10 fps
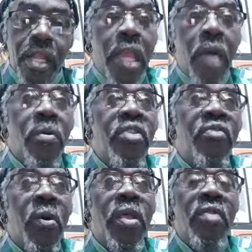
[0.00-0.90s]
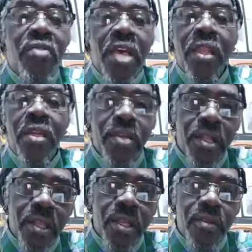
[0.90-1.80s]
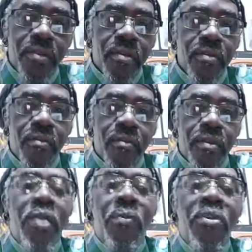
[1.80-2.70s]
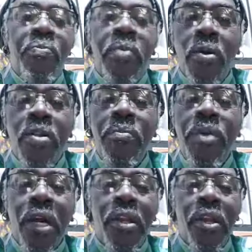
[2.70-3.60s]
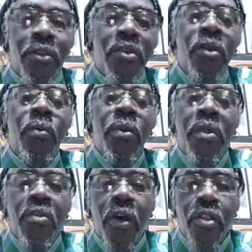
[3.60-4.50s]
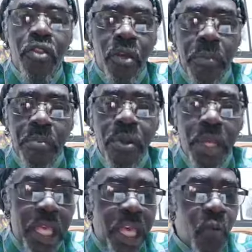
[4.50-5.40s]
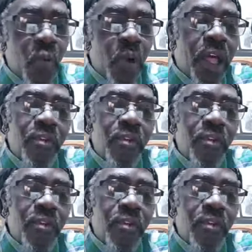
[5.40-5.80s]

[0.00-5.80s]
that we spoke intelligently, and we spoke to be understood. We were taught to communicate well.